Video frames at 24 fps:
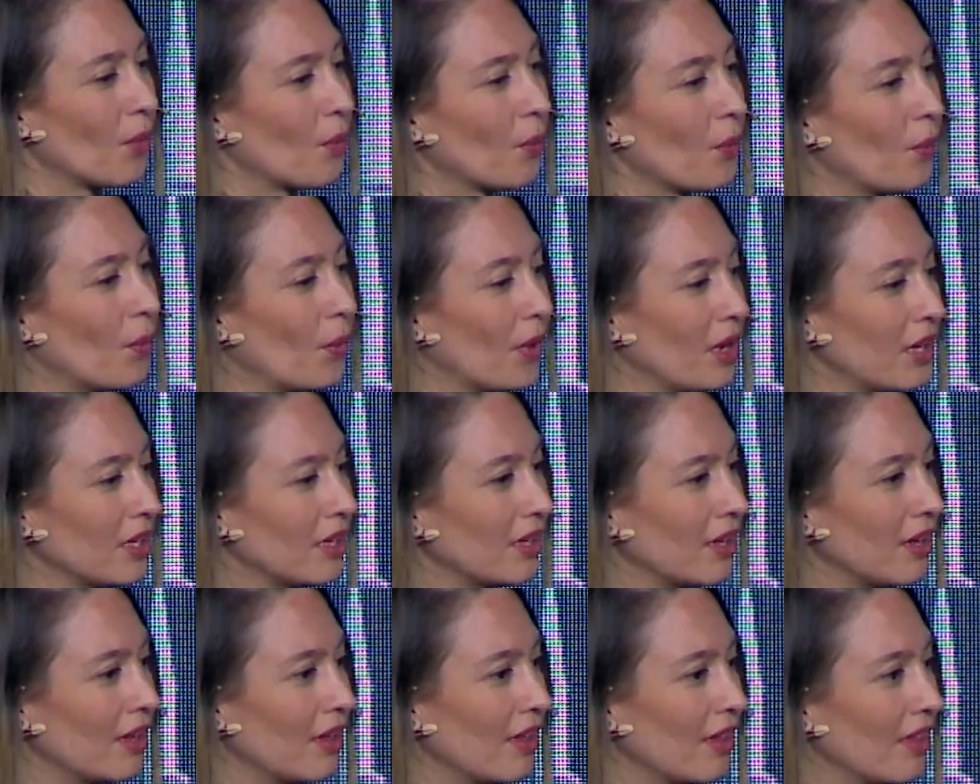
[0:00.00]
what
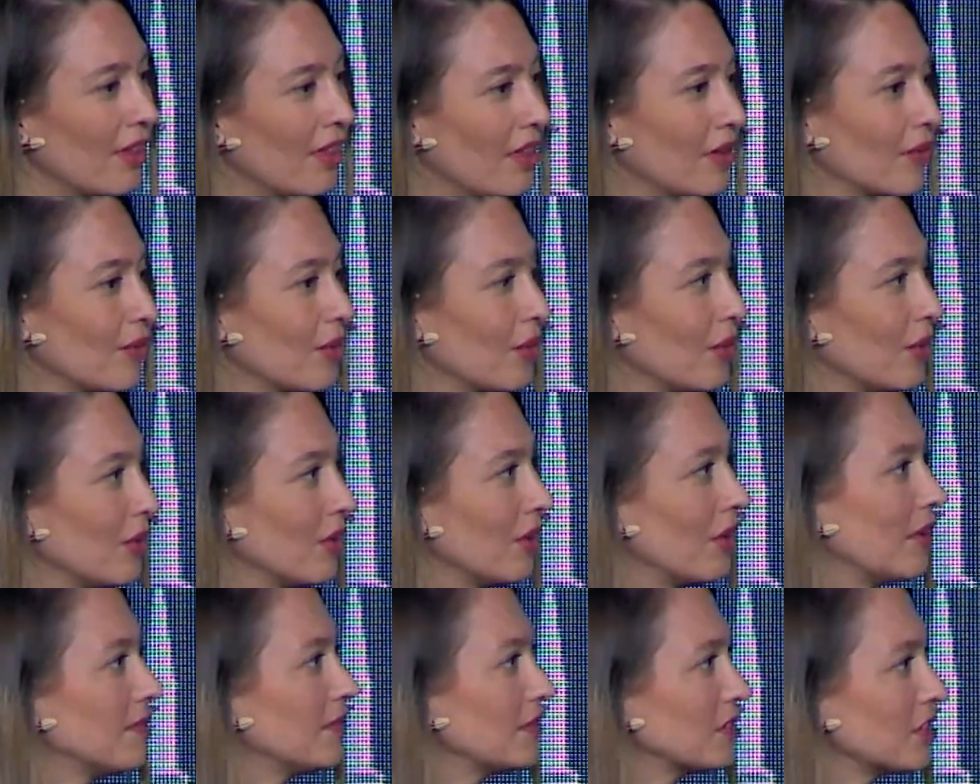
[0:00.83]
the role of
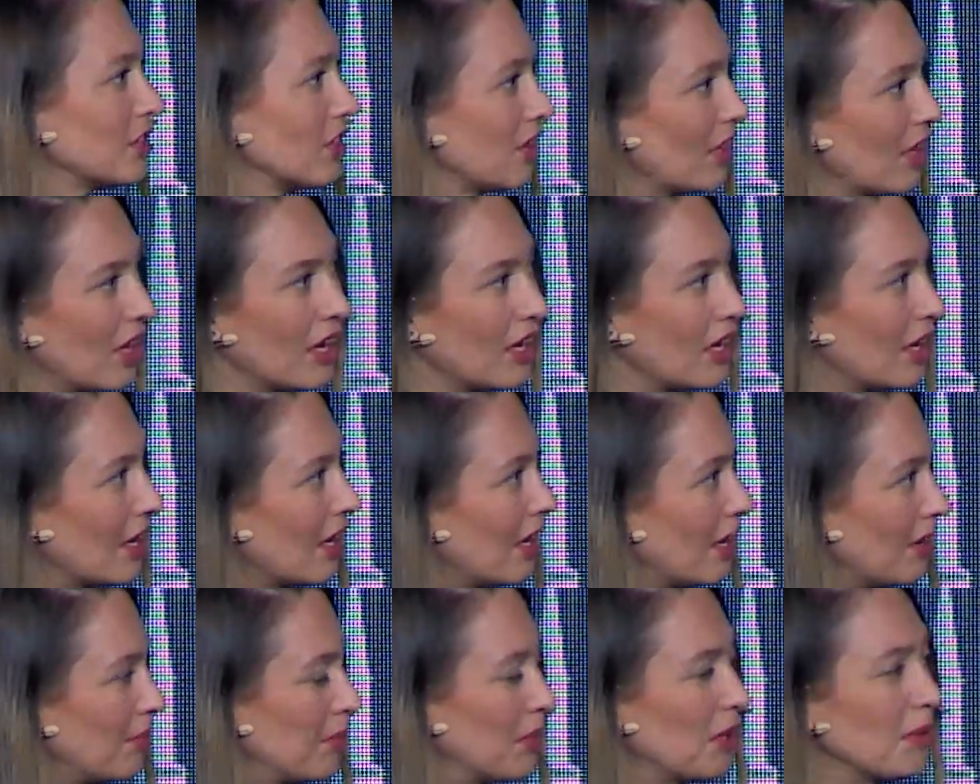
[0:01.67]
Solana
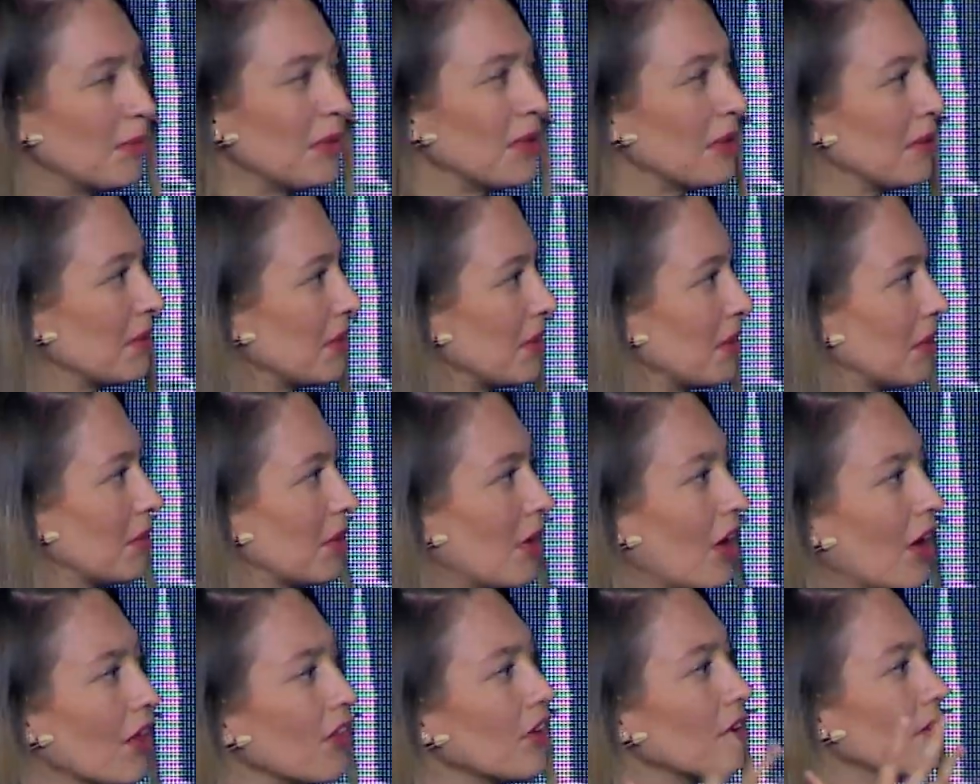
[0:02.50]
and maybe
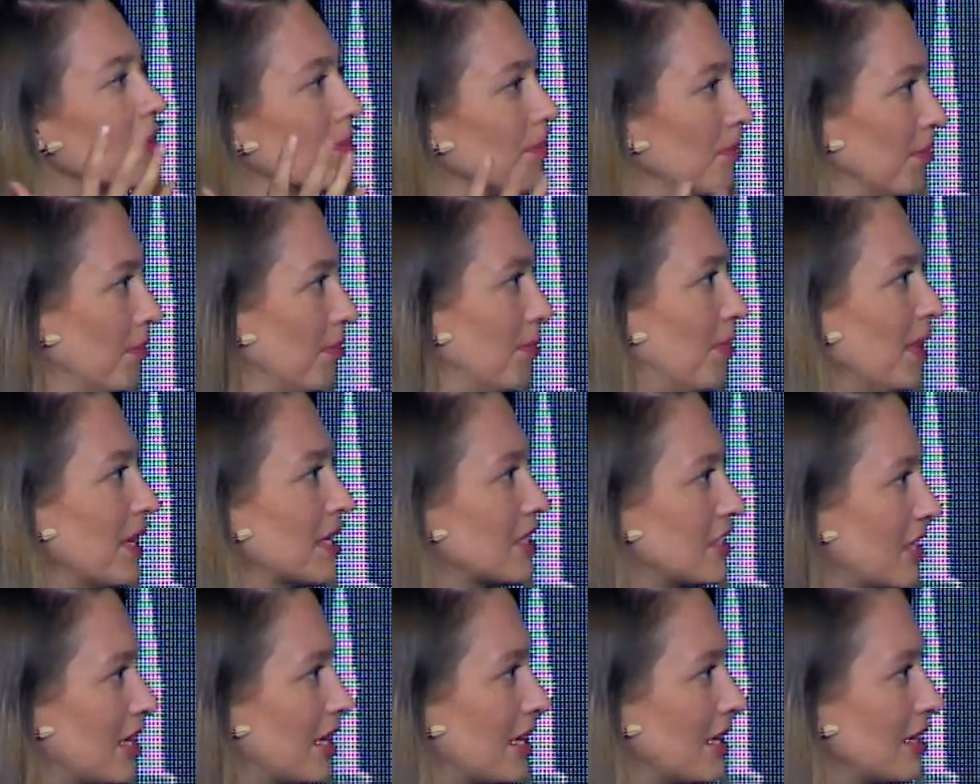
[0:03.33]
other big
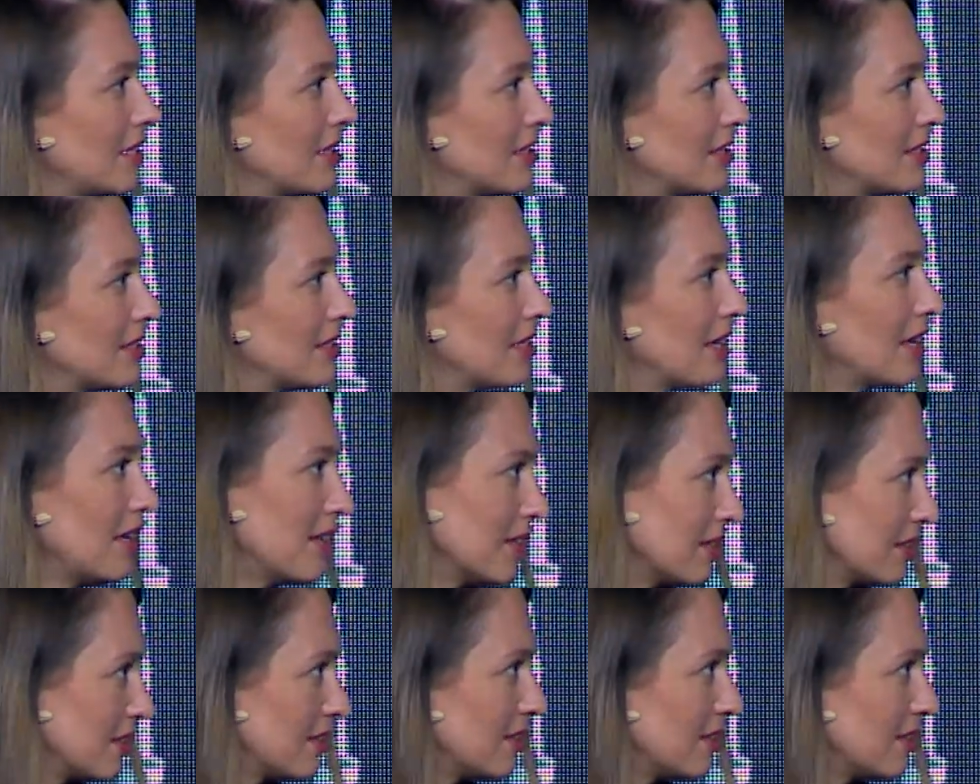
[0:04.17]
chains is.